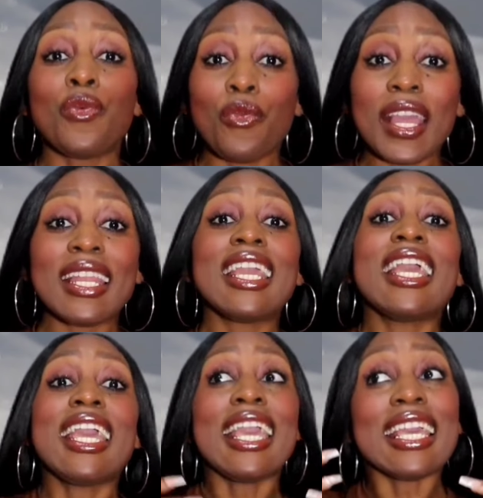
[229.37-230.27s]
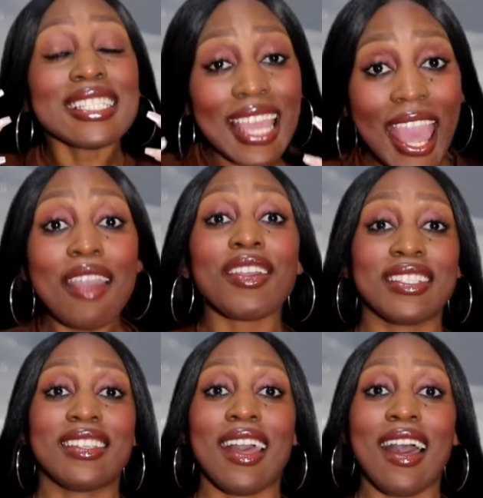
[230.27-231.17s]
when his
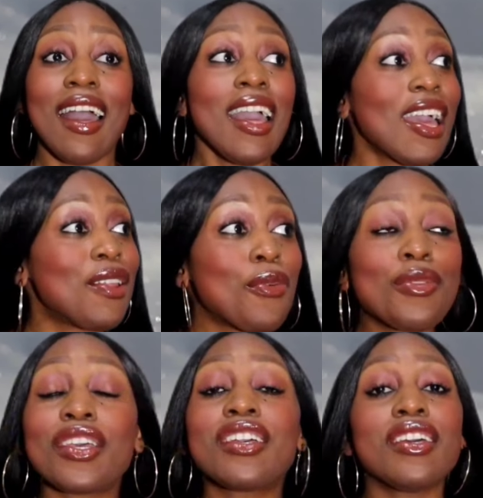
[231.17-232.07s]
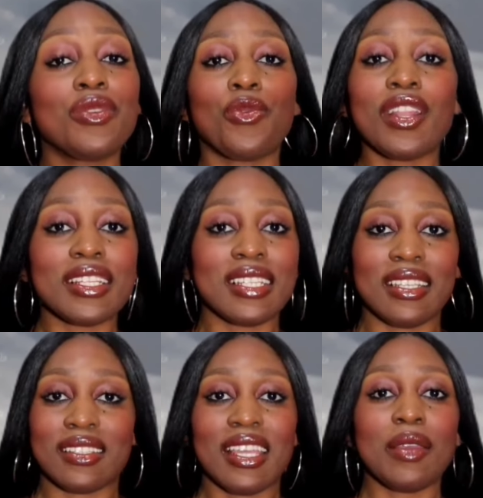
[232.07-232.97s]
character and all the good
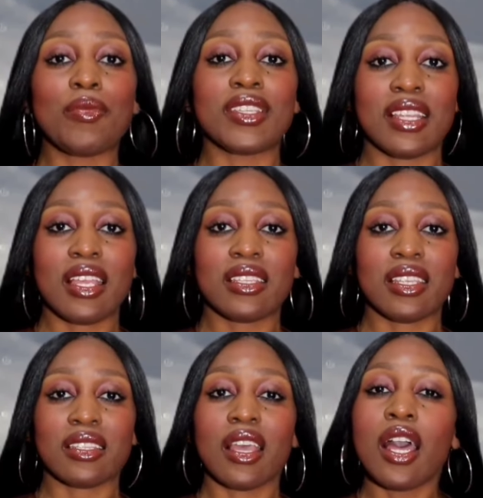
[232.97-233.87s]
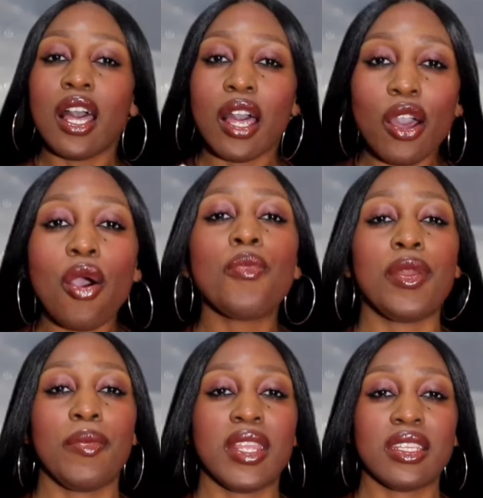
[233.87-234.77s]
qualities that he possesses are
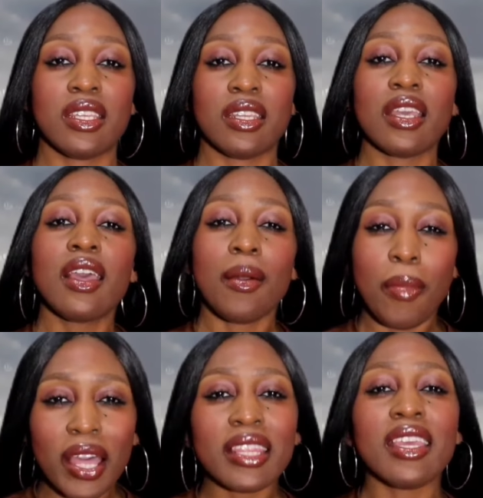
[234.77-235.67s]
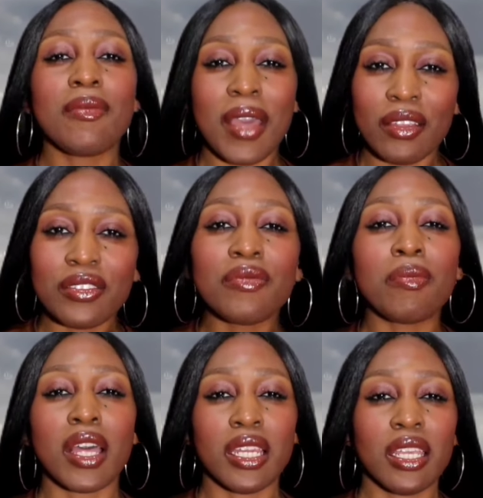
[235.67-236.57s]
complemented by the amount of
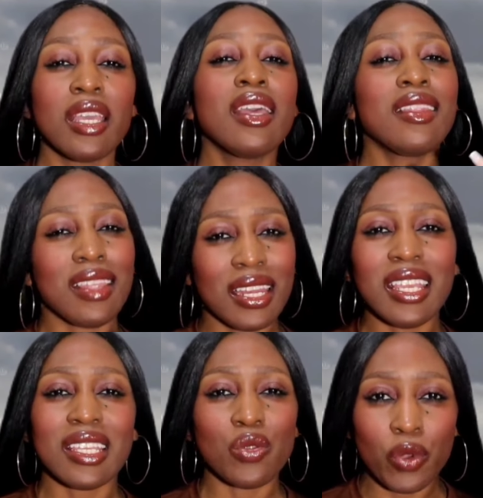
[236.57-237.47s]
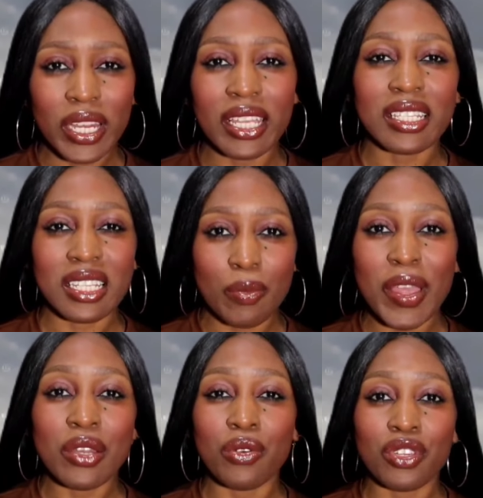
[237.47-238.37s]
money that he is willing to
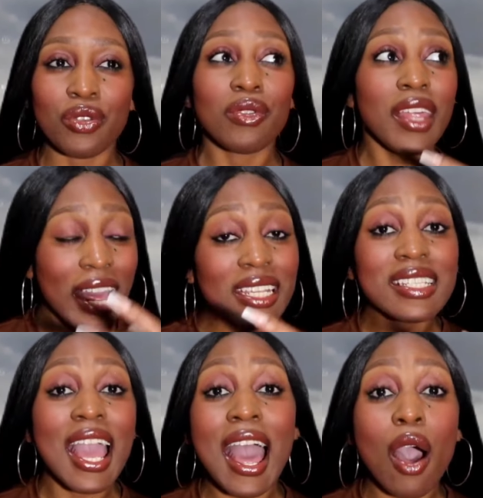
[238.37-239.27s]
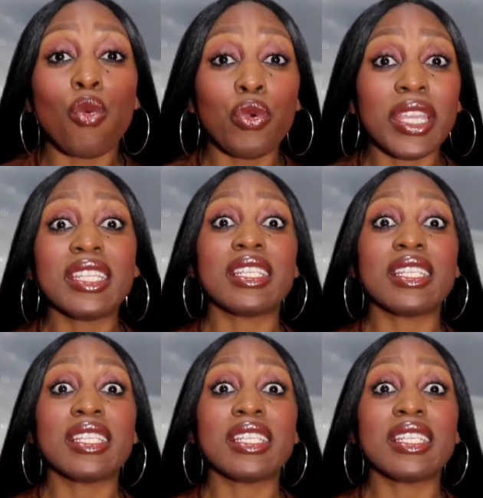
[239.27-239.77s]
spend on you. That is how we